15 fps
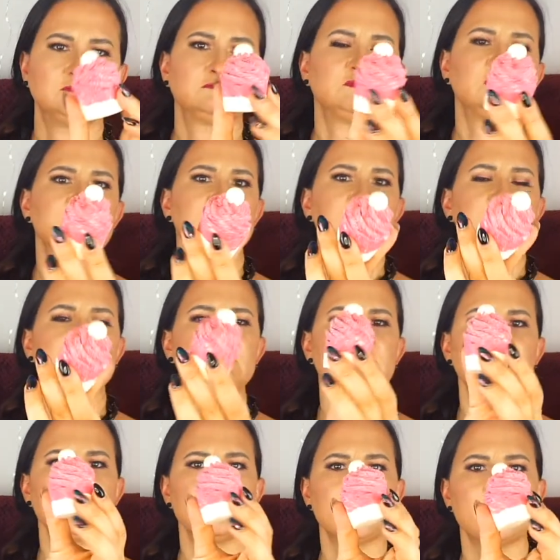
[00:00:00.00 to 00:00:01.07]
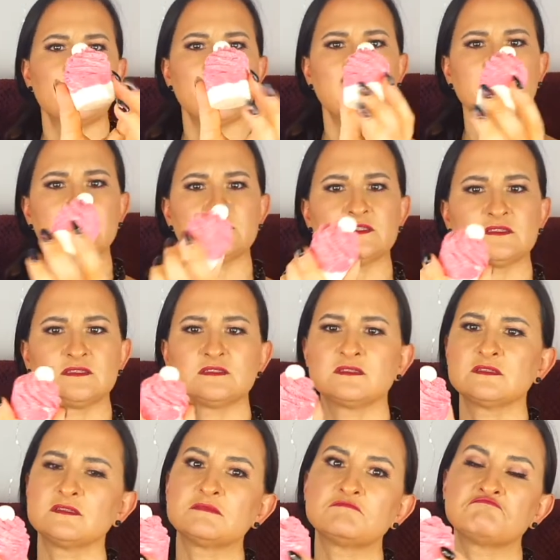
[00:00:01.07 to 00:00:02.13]
Is it this Santa Hat?
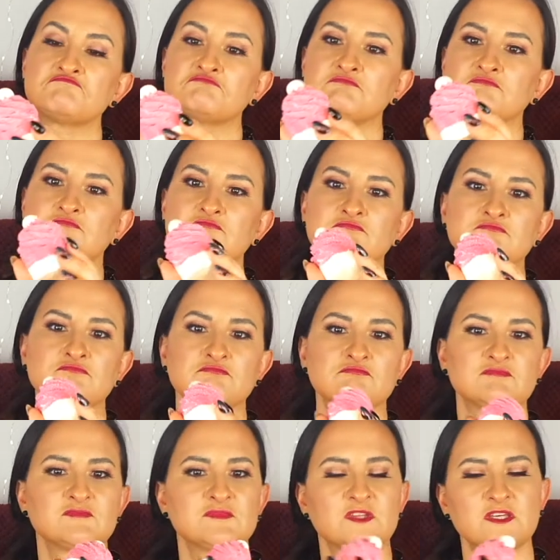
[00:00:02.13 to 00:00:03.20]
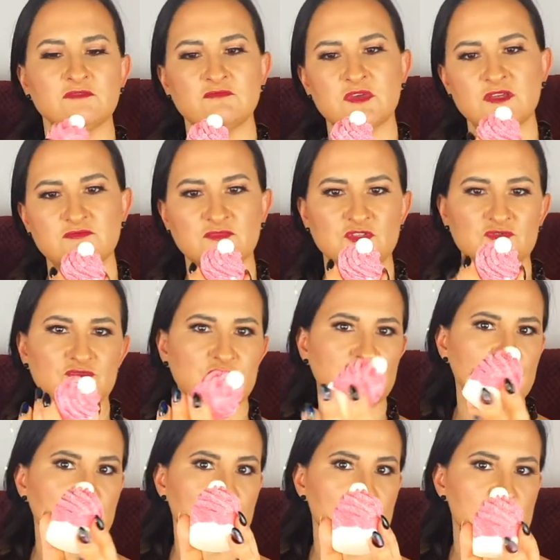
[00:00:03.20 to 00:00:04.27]
I'm not really
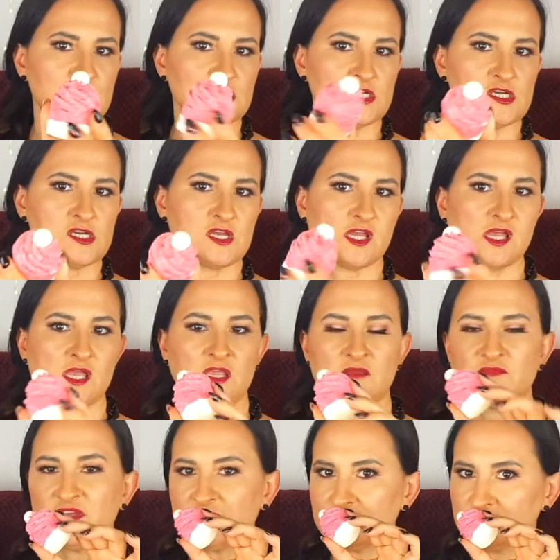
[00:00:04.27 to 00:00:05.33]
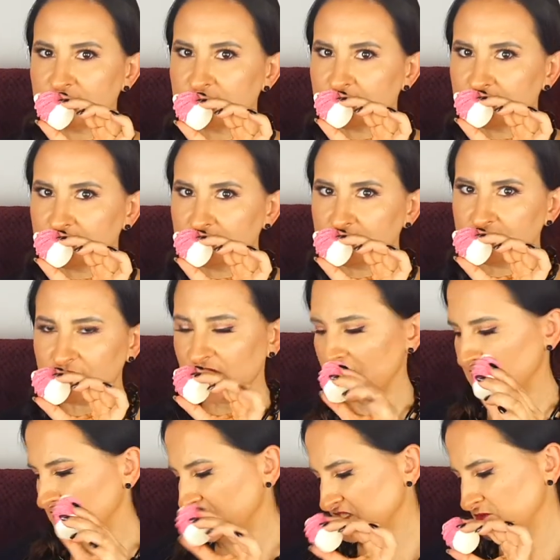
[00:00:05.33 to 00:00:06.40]
sure. But yeah,
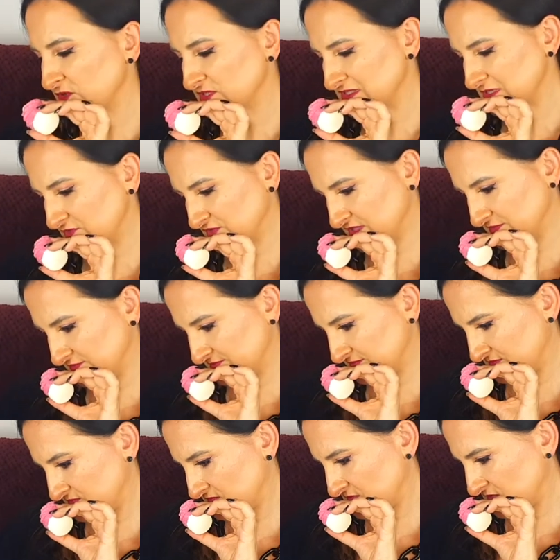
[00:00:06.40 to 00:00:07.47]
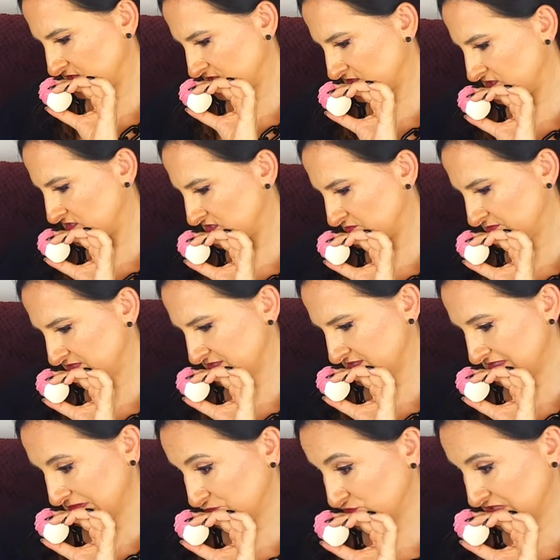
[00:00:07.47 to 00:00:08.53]
it smells lovely. It actually smells
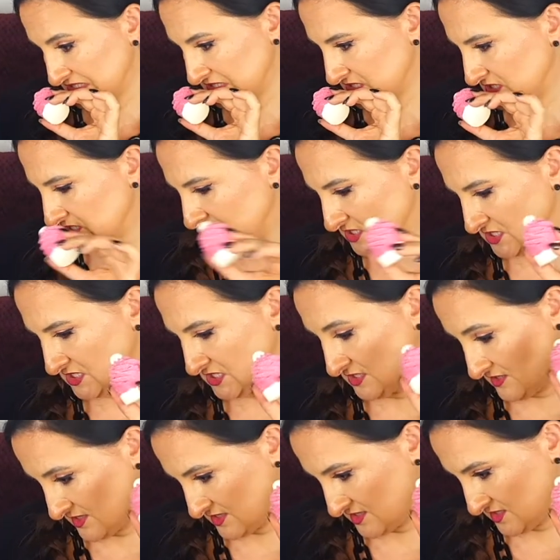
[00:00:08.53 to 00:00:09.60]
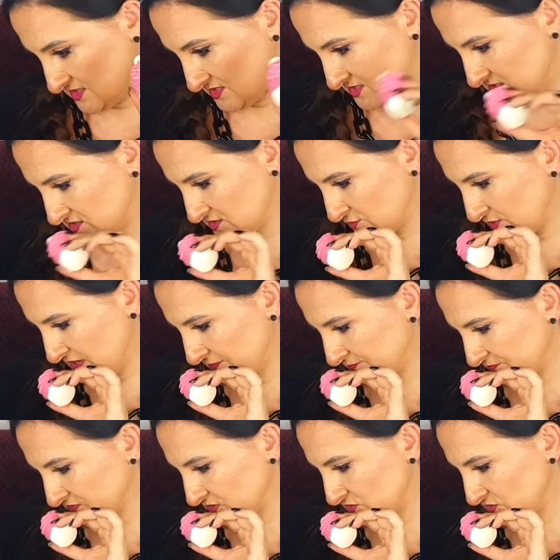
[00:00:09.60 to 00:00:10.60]
really nice. So yeah, I